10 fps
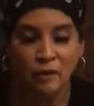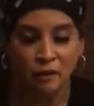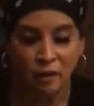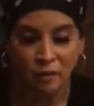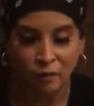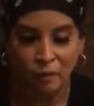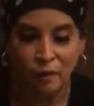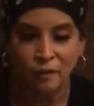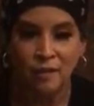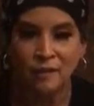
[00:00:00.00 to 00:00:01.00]
by your
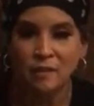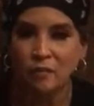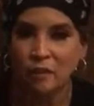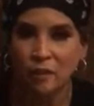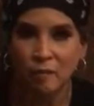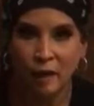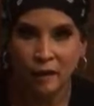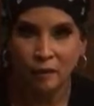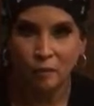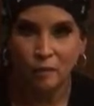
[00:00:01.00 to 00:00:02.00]
collarbone. It's a very
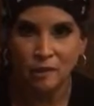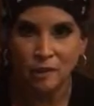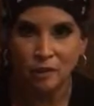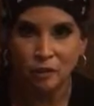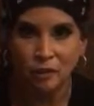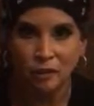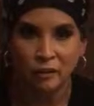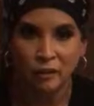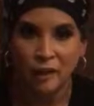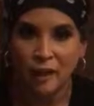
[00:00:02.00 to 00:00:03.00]
minor procedure,